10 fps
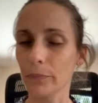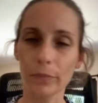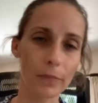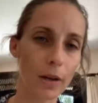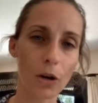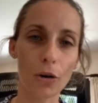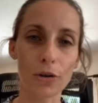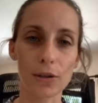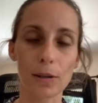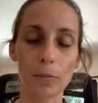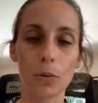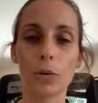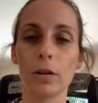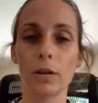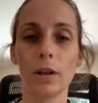across the
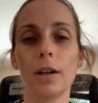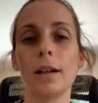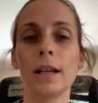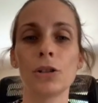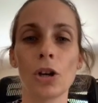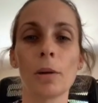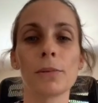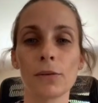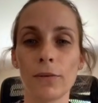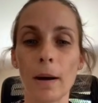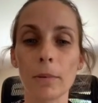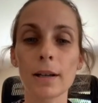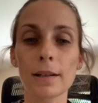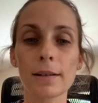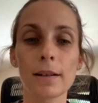board in terms of
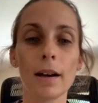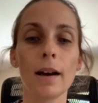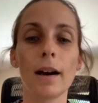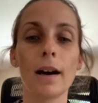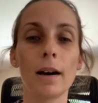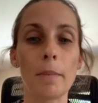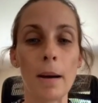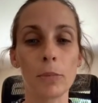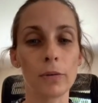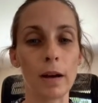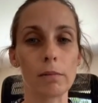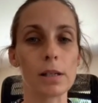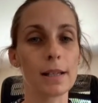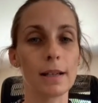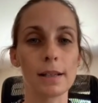fabrics. Bamboo
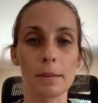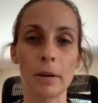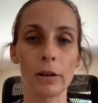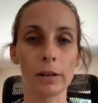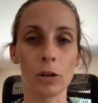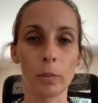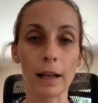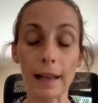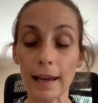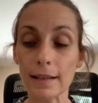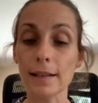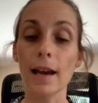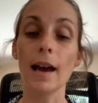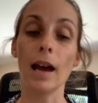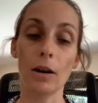fabrics tend to smell a little bit less.
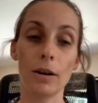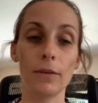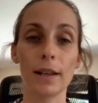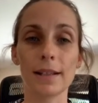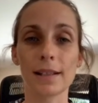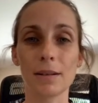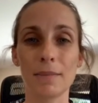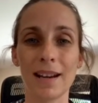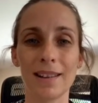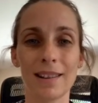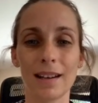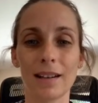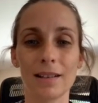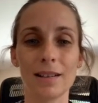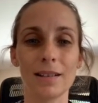However, that doesn't mean
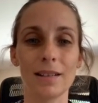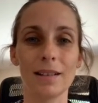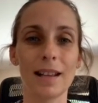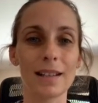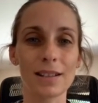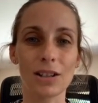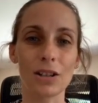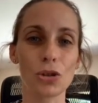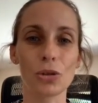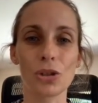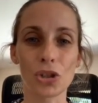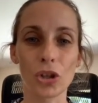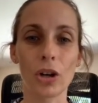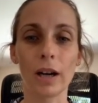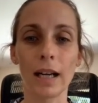that shouldn't
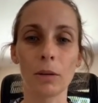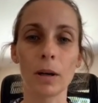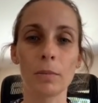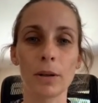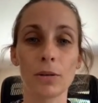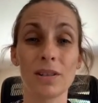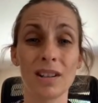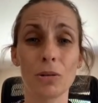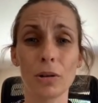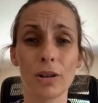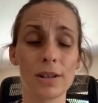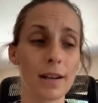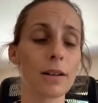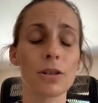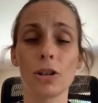deter anyone, because it all goes
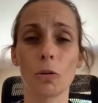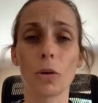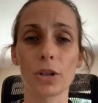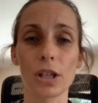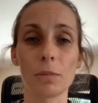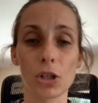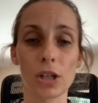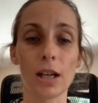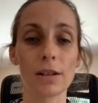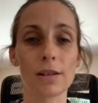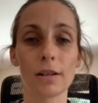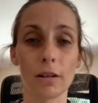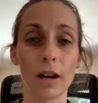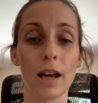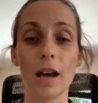down to your washing machine.
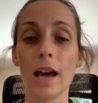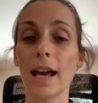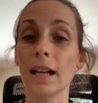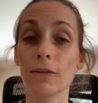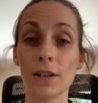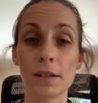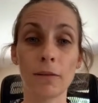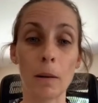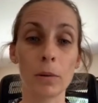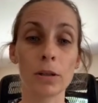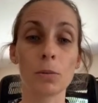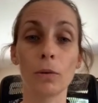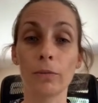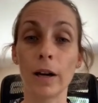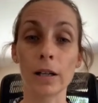So any of these fabrics will
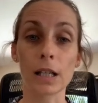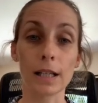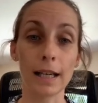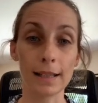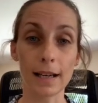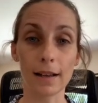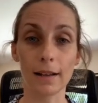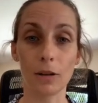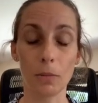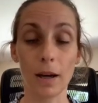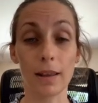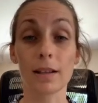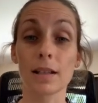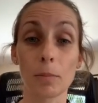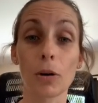function exactly the way they're
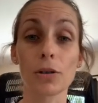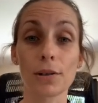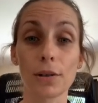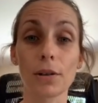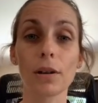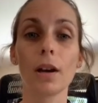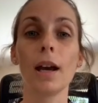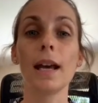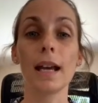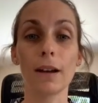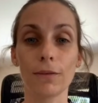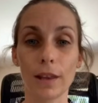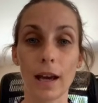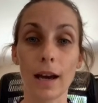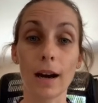supposed to if
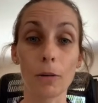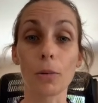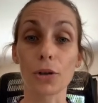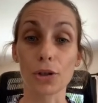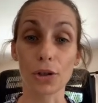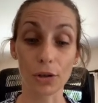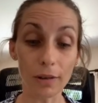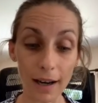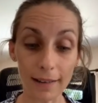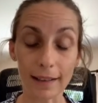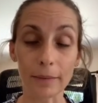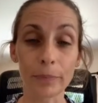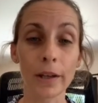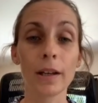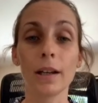they are washed correctly.
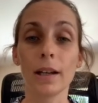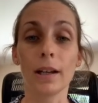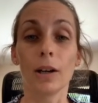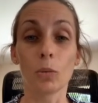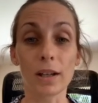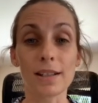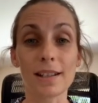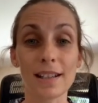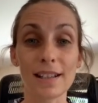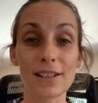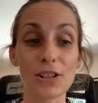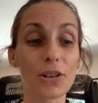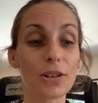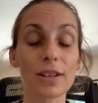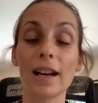which is not
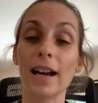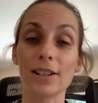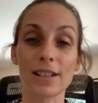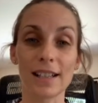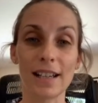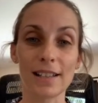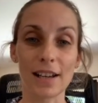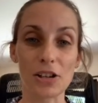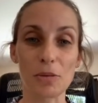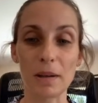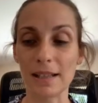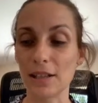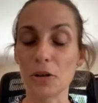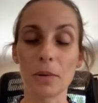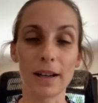actually such a big
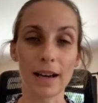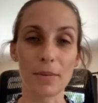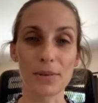deal when it comes